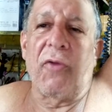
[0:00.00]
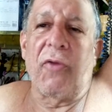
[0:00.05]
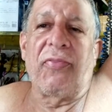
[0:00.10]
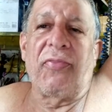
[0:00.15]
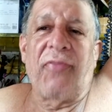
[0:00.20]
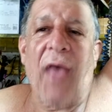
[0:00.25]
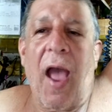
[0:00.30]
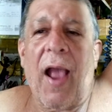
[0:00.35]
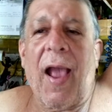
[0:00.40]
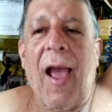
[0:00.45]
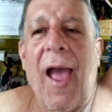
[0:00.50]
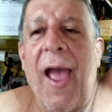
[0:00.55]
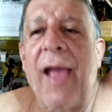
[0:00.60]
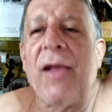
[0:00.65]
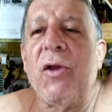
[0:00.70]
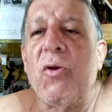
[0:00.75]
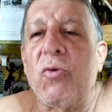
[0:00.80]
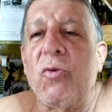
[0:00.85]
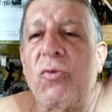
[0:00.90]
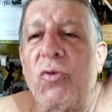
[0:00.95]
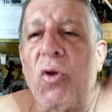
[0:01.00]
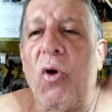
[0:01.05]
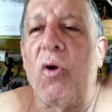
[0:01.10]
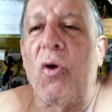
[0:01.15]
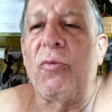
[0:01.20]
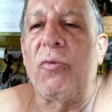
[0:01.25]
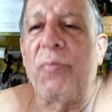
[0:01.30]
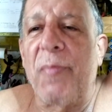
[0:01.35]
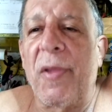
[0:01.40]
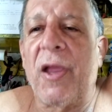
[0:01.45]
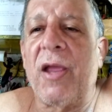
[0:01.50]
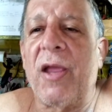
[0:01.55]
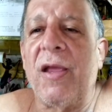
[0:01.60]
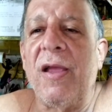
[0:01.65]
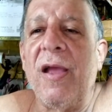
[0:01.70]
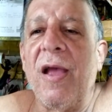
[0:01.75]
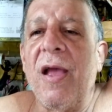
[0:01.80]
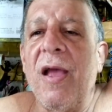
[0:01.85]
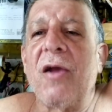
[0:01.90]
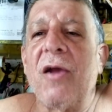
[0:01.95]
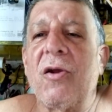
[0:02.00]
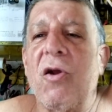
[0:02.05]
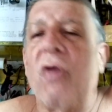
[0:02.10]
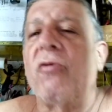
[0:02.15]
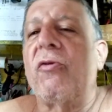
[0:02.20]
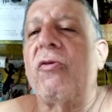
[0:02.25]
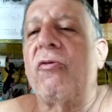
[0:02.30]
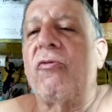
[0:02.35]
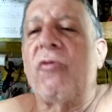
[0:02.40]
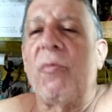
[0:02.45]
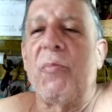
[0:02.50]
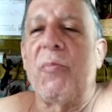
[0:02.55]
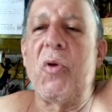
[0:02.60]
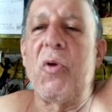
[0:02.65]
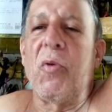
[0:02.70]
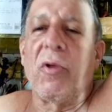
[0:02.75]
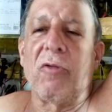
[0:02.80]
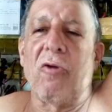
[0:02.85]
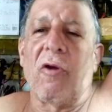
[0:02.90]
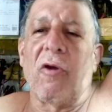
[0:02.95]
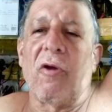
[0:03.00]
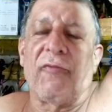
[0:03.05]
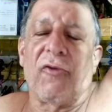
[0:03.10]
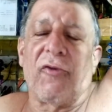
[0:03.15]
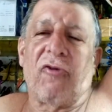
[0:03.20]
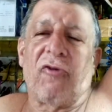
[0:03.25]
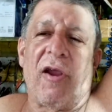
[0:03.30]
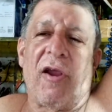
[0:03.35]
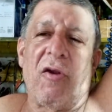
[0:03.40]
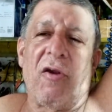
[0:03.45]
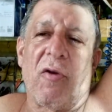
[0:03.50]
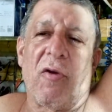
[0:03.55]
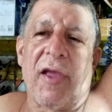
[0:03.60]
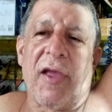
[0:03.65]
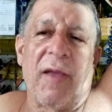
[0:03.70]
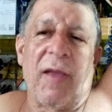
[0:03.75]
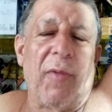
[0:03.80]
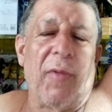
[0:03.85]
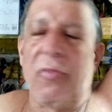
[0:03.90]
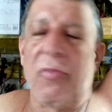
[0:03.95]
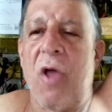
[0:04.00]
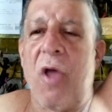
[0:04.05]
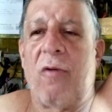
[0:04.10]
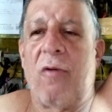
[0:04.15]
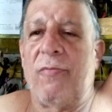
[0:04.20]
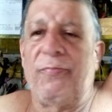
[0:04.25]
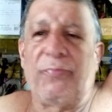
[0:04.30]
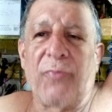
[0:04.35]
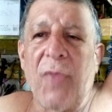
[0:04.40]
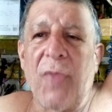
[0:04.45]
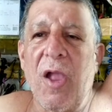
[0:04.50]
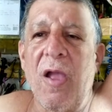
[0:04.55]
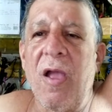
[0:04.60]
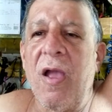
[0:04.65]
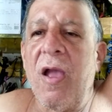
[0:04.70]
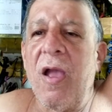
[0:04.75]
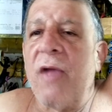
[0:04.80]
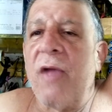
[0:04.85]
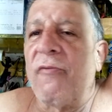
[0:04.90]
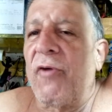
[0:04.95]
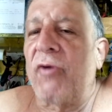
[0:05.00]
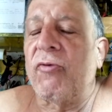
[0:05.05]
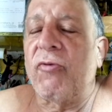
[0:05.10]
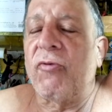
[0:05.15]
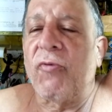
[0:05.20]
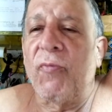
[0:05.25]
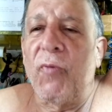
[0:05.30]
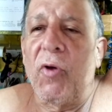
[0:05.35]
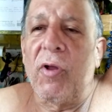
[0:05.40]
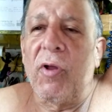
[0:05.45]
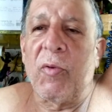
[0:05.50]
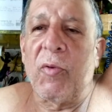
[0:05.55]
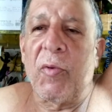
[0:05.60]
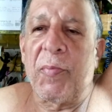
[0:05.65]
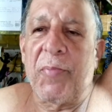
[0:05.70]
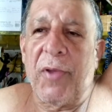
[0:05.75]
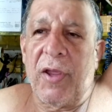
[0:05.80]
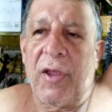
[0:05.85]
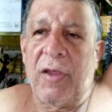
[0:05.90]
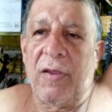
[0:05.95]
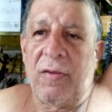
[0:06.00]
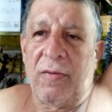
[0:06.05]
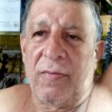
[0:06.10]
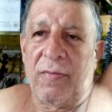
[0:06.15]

the guy who told me go to Cebu and look for chain or cable? No. First of all, it would be,